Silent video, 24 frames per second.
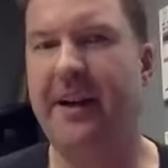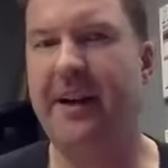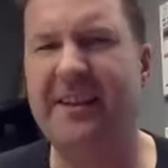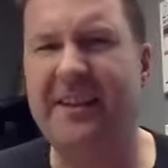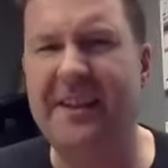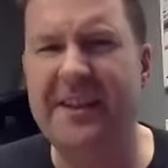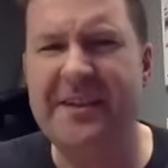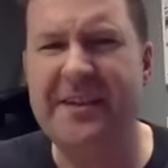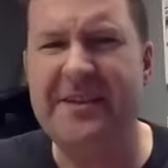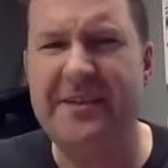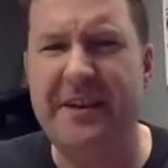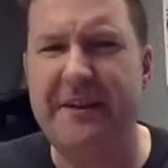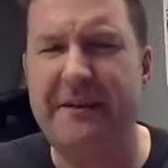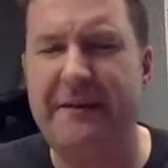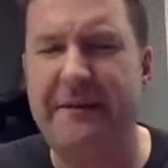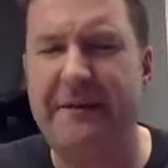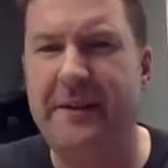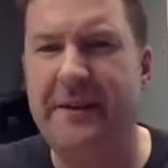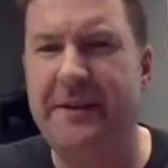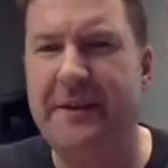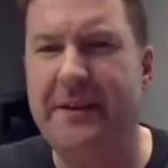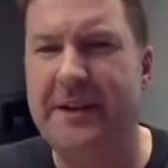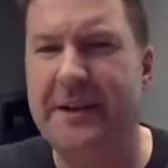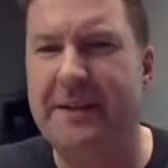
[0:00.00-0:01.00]
Alyssa, I
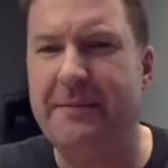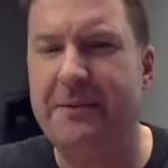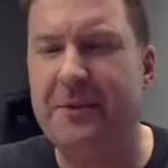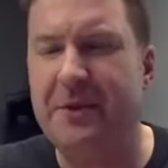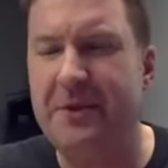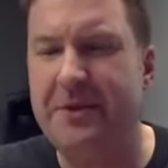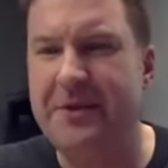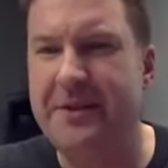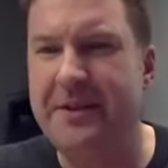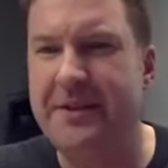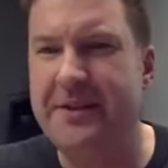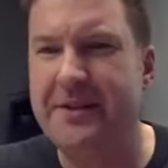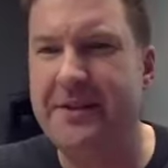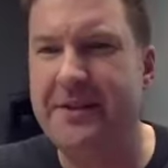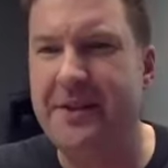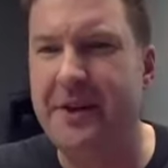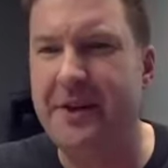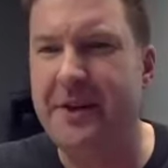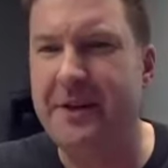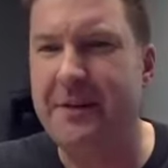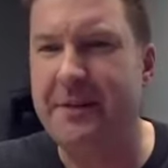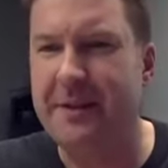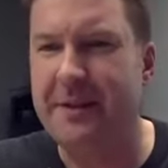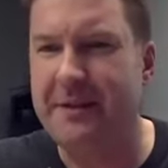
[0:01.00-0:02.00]
feel like I'm losing this
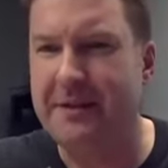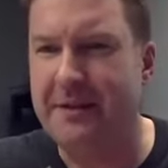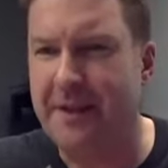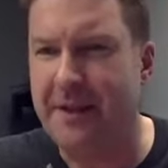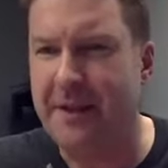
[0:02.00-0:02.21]
argument.